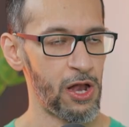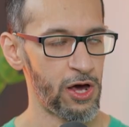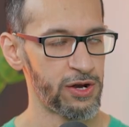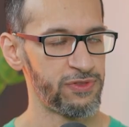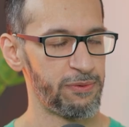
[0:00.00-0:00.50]
A
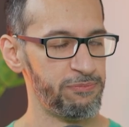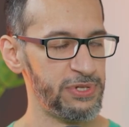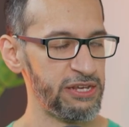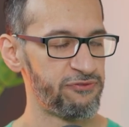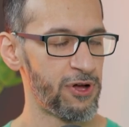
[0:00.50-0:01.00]
lot of the
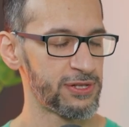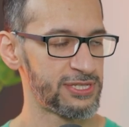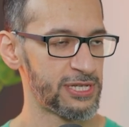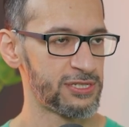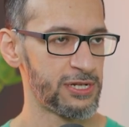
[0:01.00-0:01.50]
default
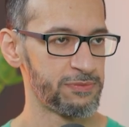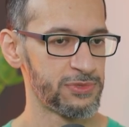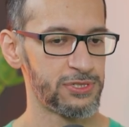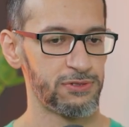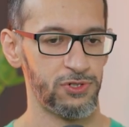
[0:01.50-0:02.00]

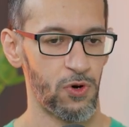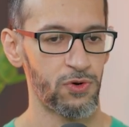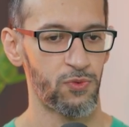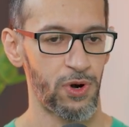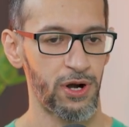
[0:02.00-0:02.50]
systems
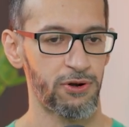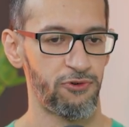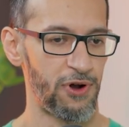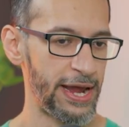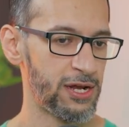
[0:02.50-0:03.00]
don't work
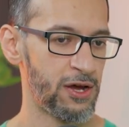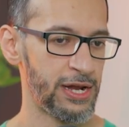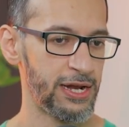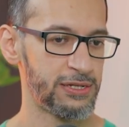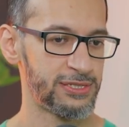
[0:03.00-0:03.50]
right
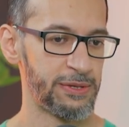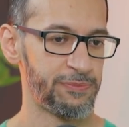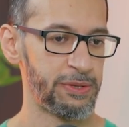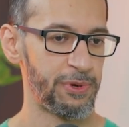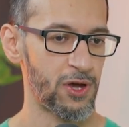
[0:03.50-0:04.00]
on it
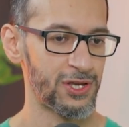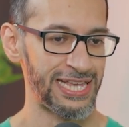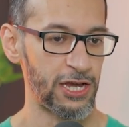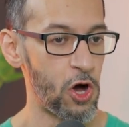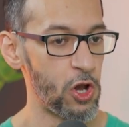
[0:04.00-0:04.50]
simply because
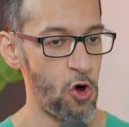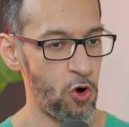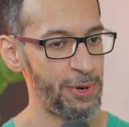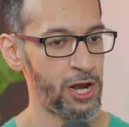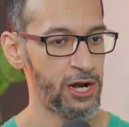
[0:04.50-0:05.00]
they call
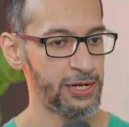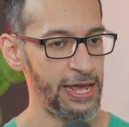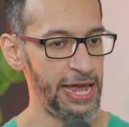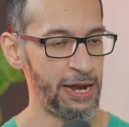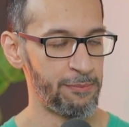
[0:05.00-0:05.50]
home a lot,
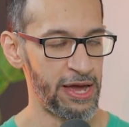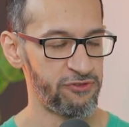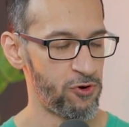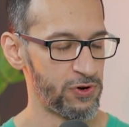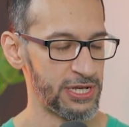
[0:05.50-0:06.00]
and my
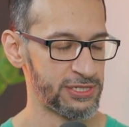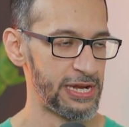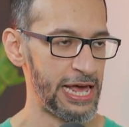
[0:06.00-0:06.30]
phone doesn't